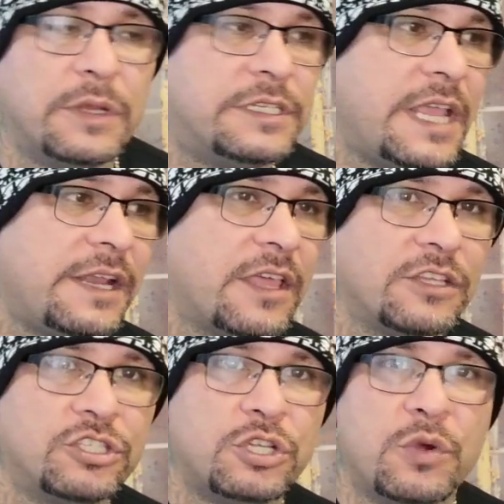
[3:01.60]
put 10 on
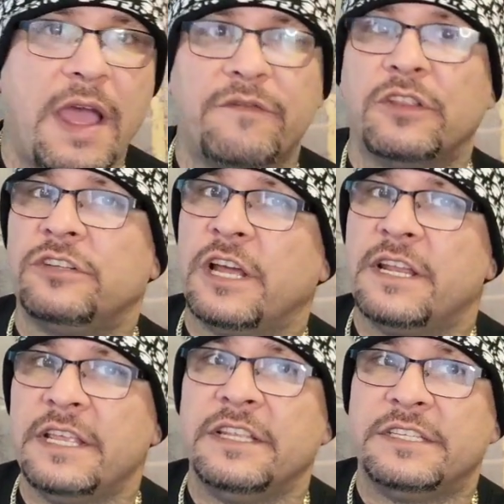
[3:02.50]
the 2 after they're
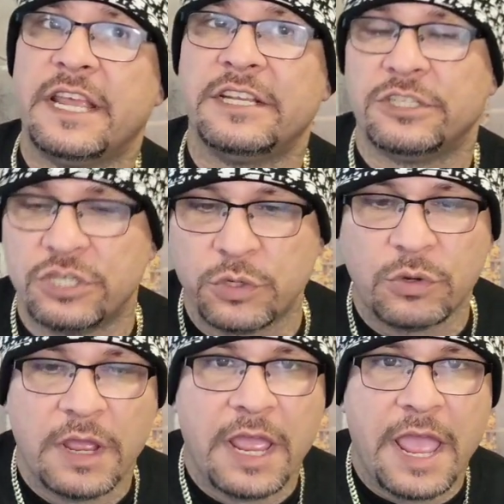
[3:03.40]
done hitting the 10 to
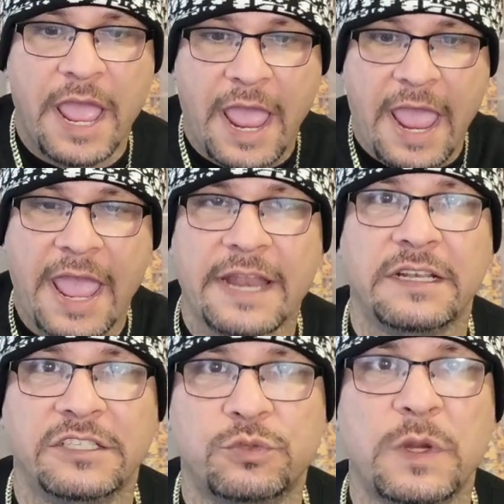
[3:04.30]
2,
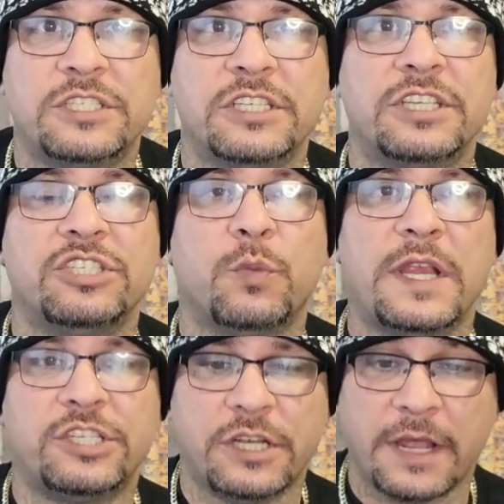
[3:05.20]
and switch the
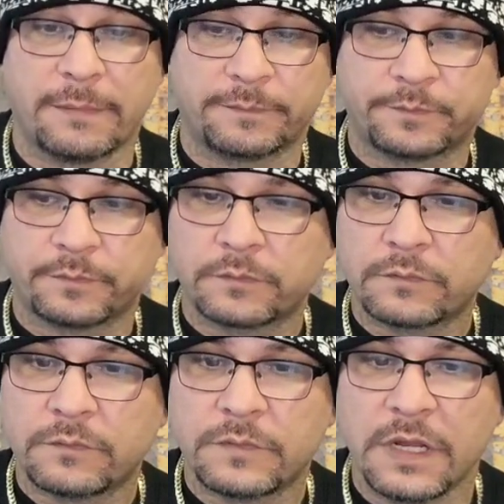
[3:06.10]
situation up.
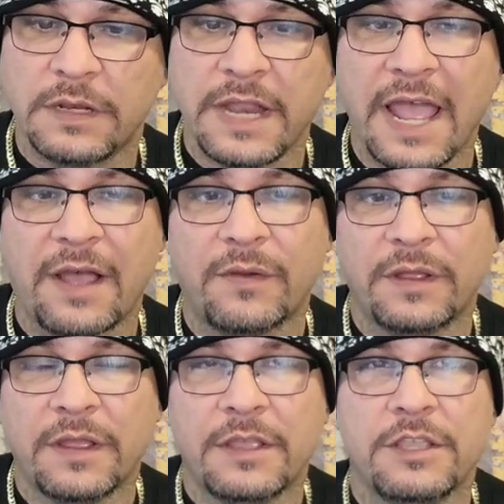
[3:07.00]
Now,
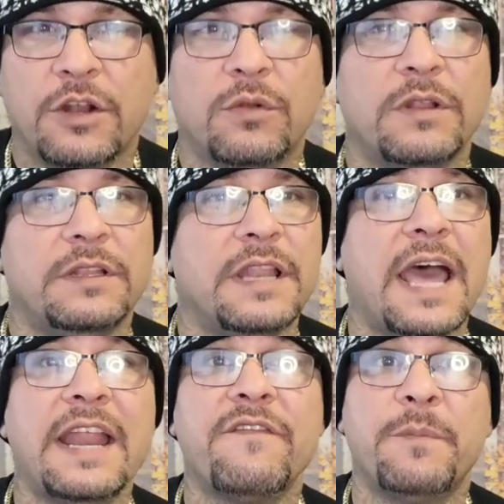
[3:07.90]
you know,
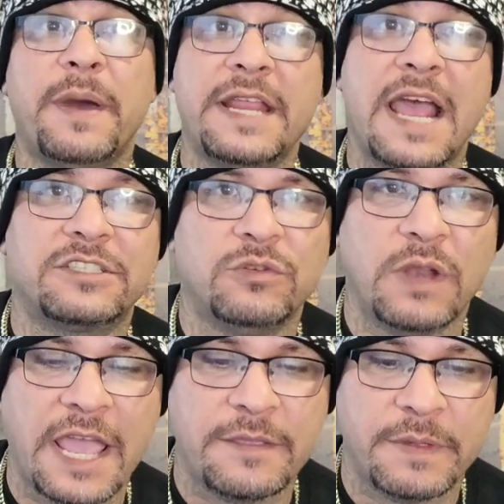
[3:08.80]
not everybody has to
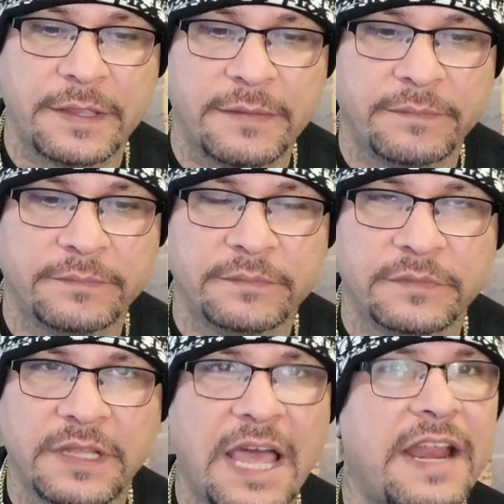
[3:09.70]
like me.
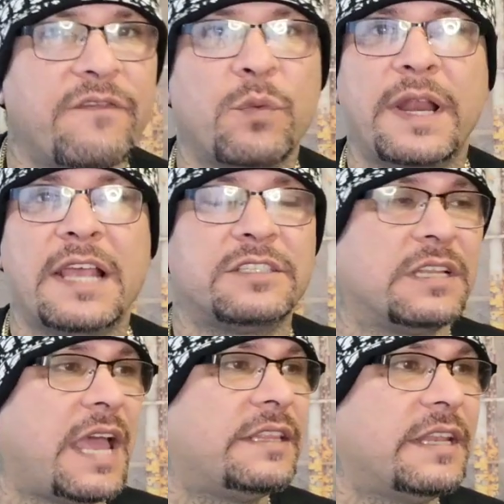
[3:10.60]
Not everyone has to
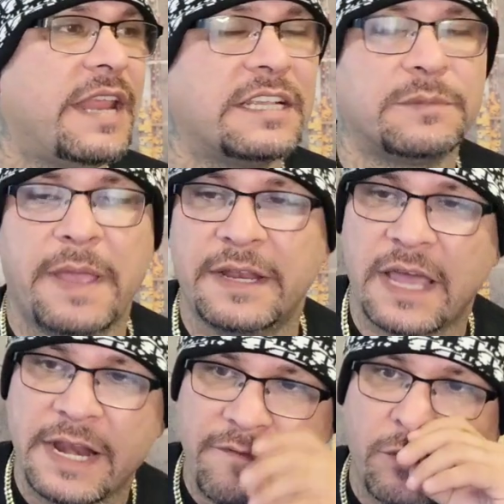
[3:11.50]
like the next man.
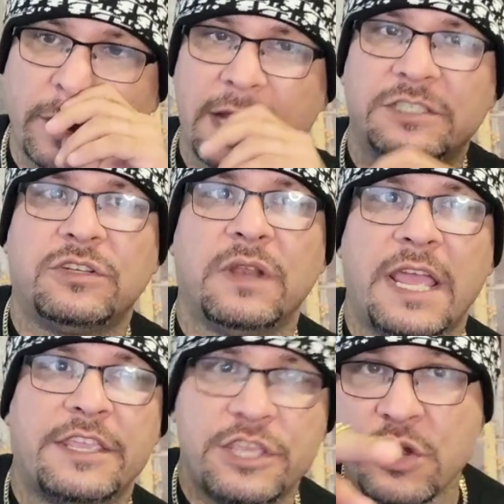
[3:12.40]
Not everyone has to
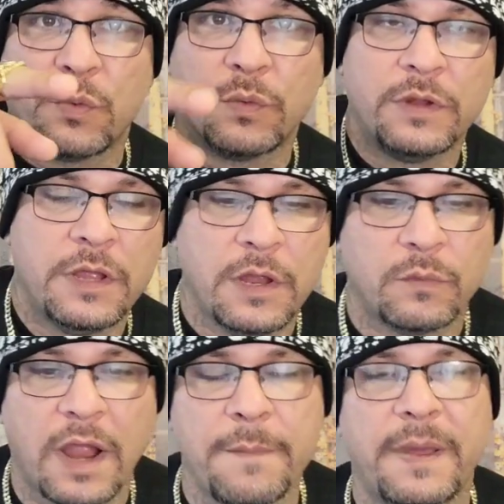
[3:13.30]
like you,
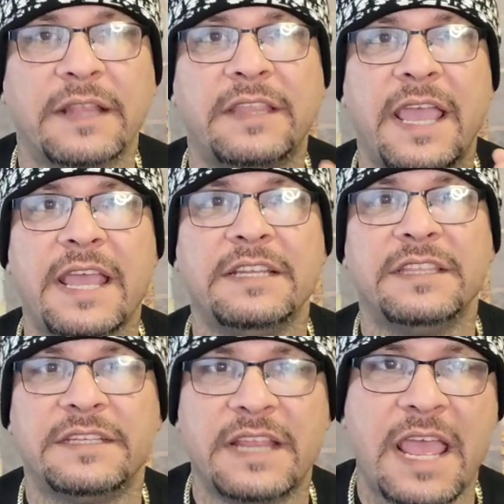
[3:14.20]
right? But at the end
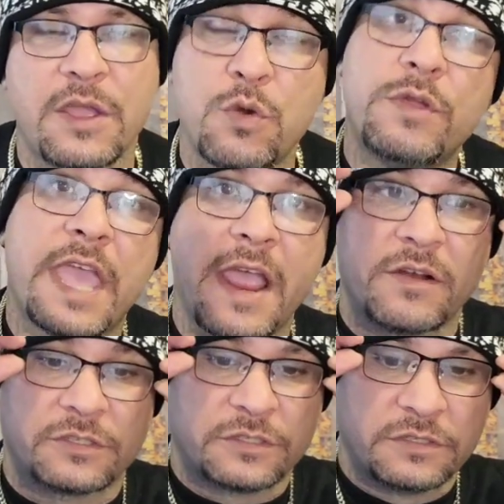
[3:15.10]
of the day, who
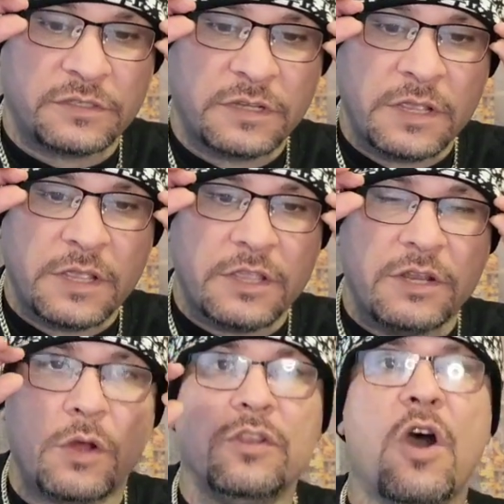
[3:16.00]
cares?
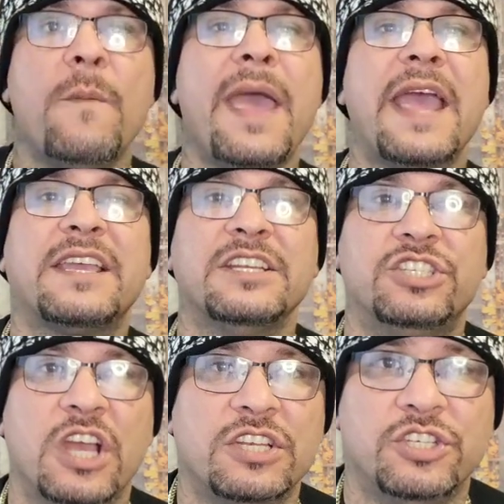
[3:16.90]
You know, no man could
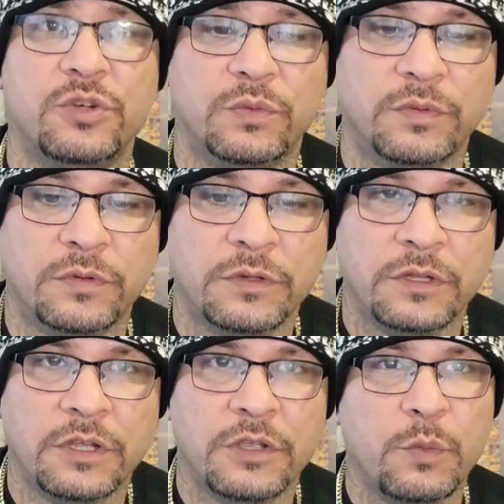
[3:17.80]
judge you.
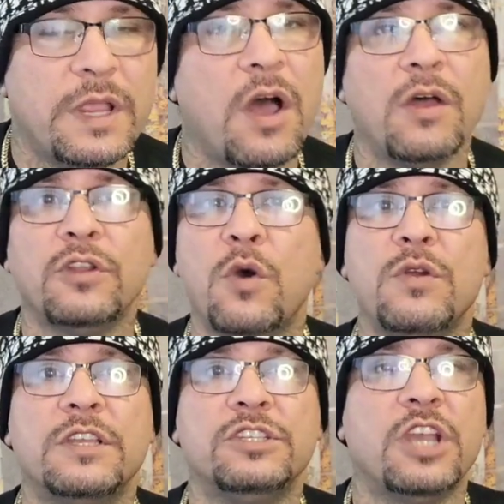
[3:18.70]
We all know
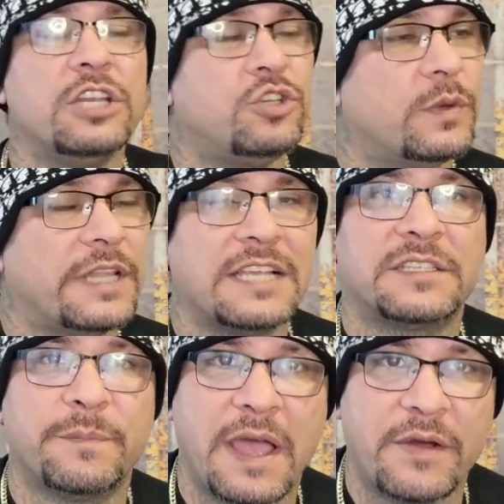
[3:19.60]
who could judge you, and
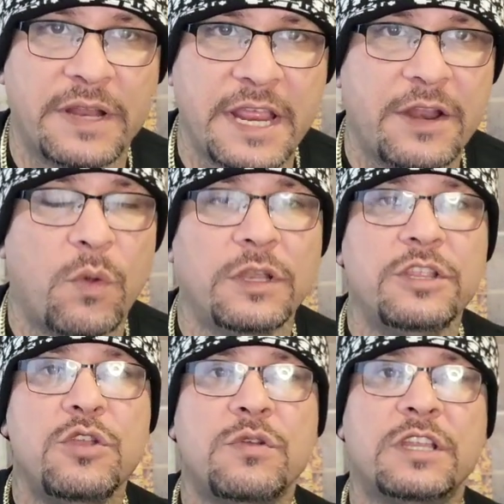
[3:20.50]
that's about it. And only
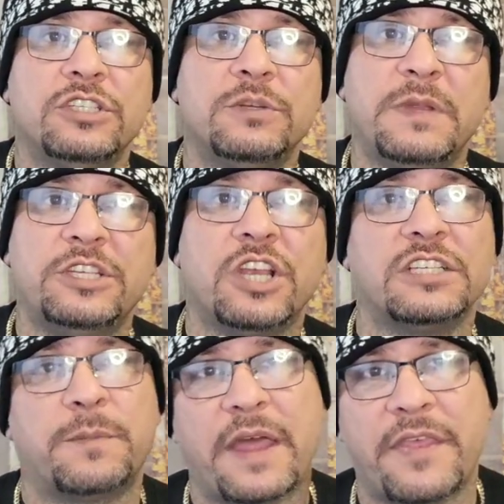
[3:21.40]
you can be
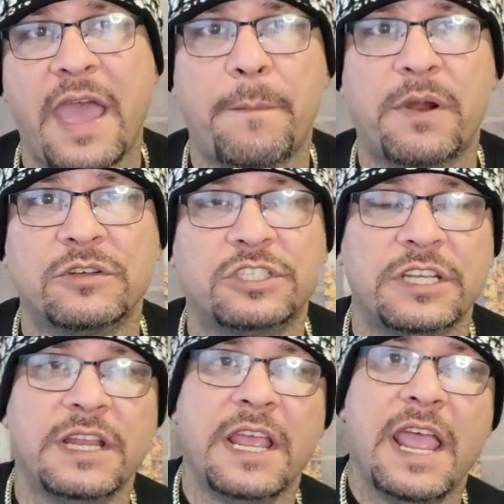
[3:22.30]
judged by that person